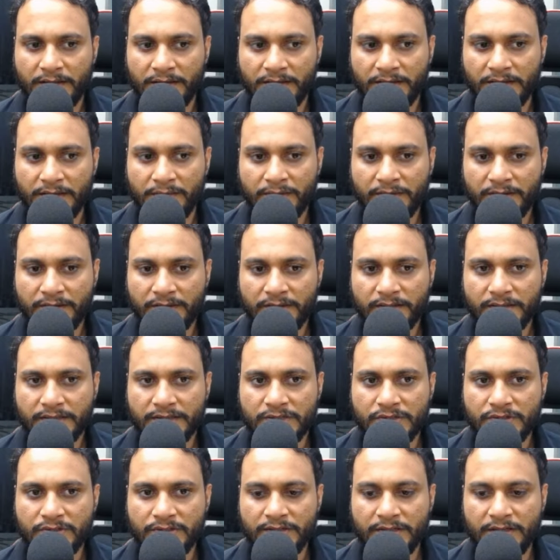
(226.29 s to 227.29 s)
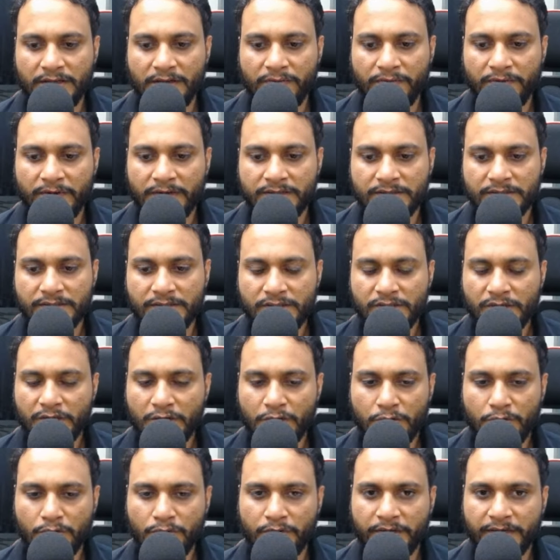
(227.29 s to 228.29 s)
given the constraint, if I just
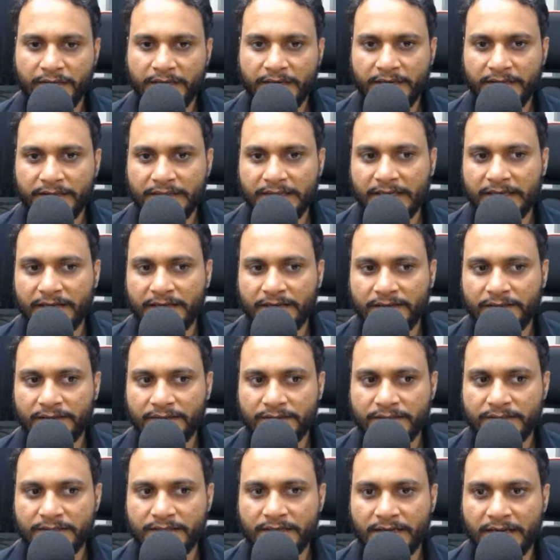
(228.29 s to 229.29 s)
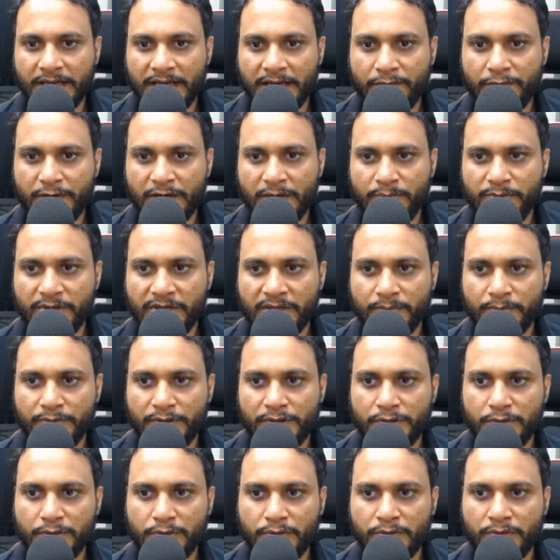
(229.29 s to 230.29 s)
include 8 characters, then I will be
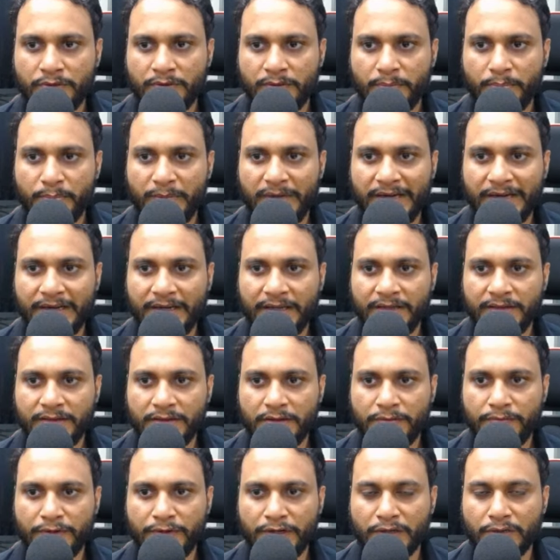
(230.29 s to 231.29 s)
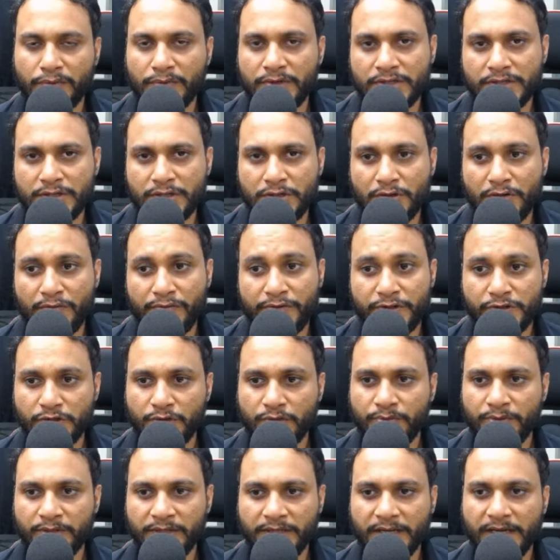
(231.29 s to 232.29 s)
able to maintain the frequency of each
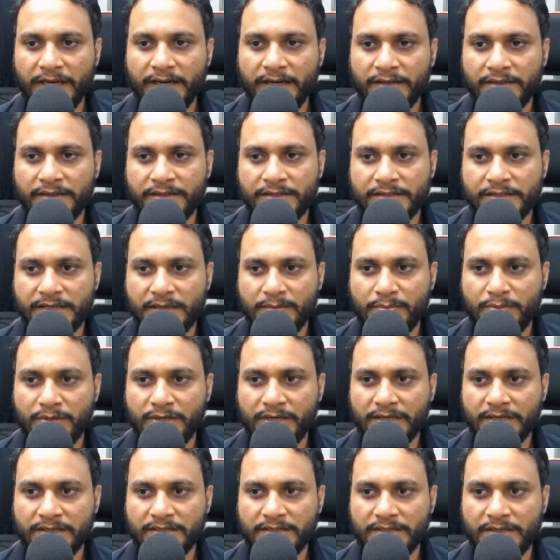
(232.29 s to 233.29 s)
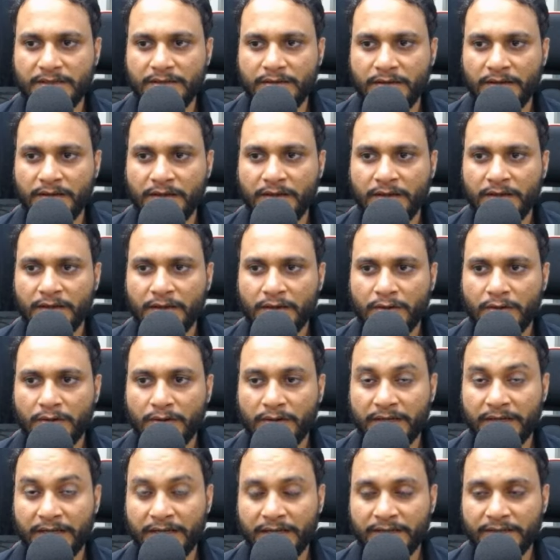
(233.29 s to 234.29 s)
of the characters A, B and C
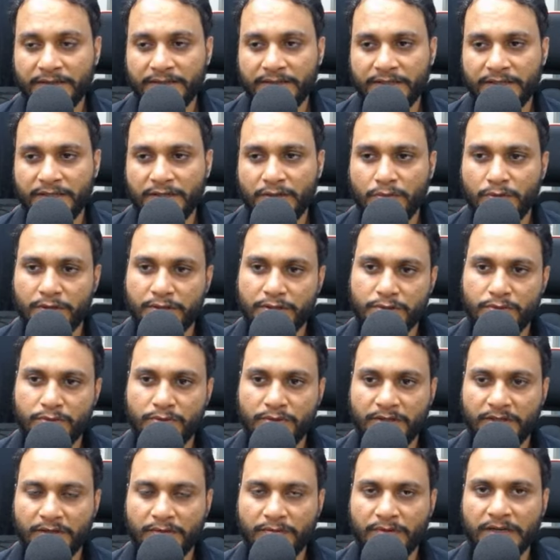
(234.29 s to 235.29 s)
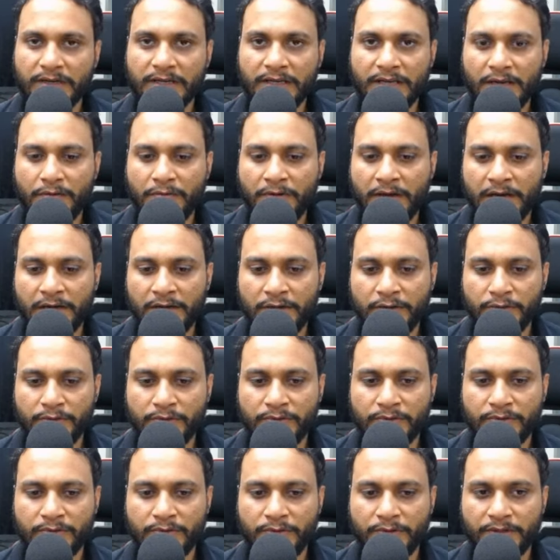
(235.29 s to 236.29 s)
greater than equals to the given K value.
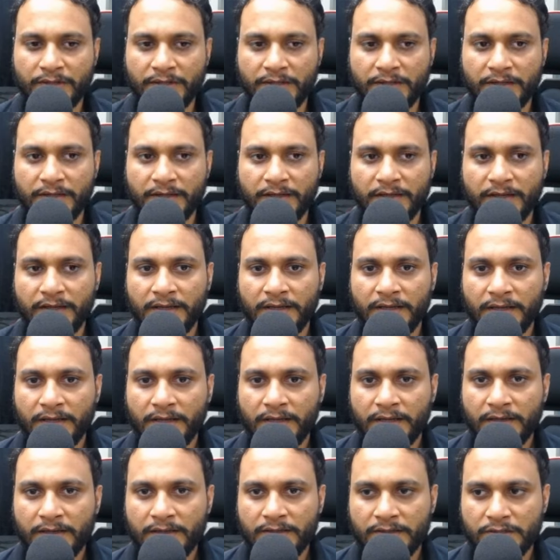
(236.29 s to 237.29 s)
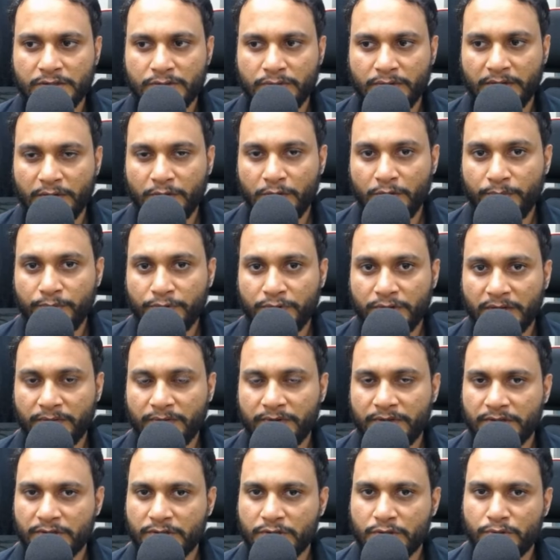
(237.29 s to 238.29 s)
Okay. So I hope you have
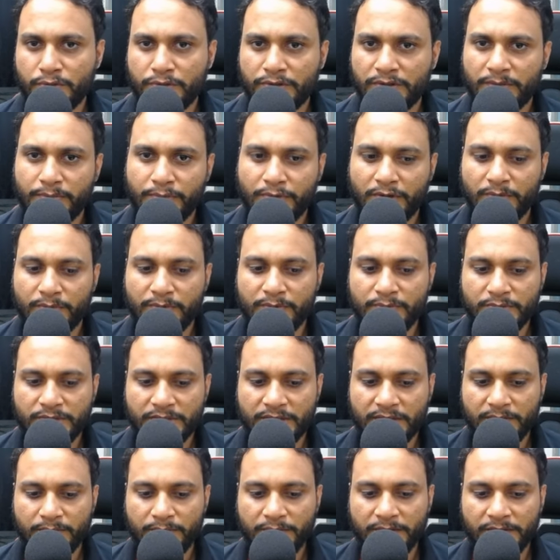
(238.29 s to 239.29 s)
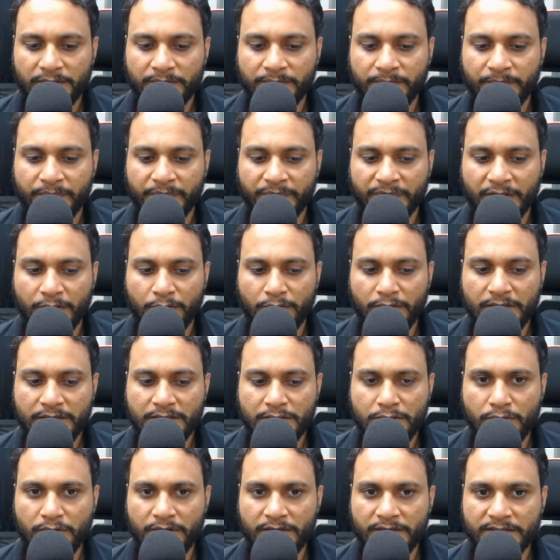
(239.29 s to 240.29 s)
understood the problem statement. Now
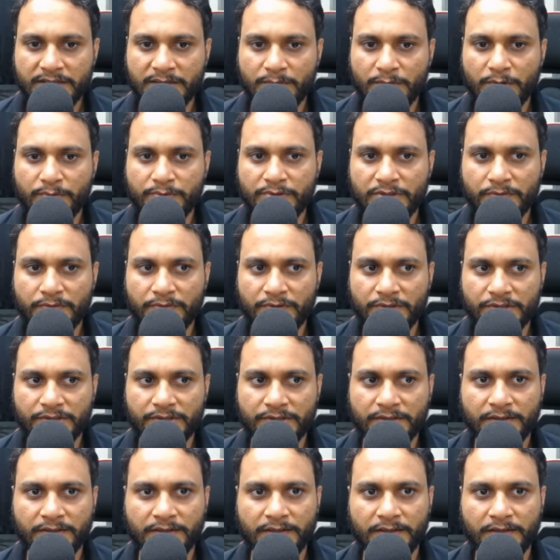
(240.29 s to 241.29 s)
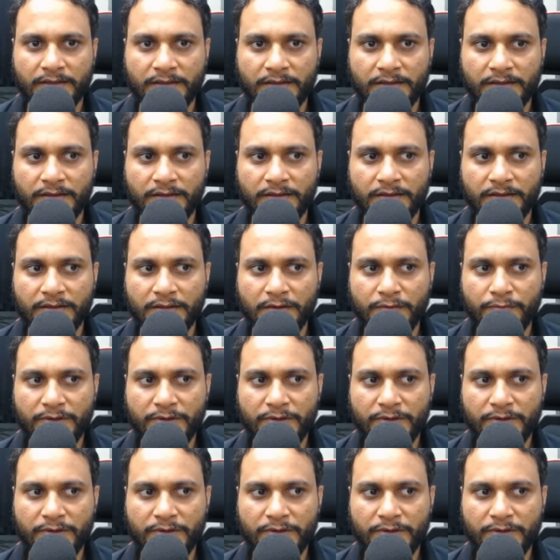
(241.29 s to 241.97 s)
let's look at some observation. The